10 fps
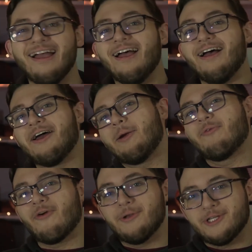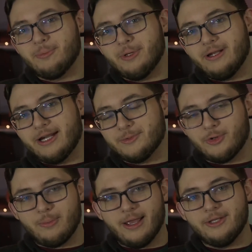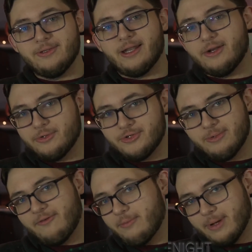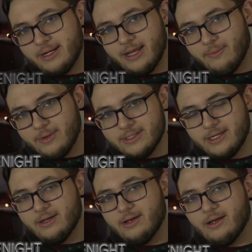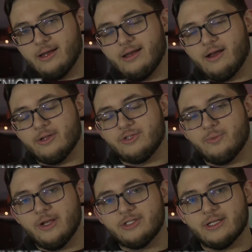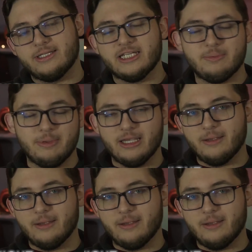Alright, before we jump in, I just want to remind you that I do stream every Monday and Wednesday on Twitch at 6 p.m.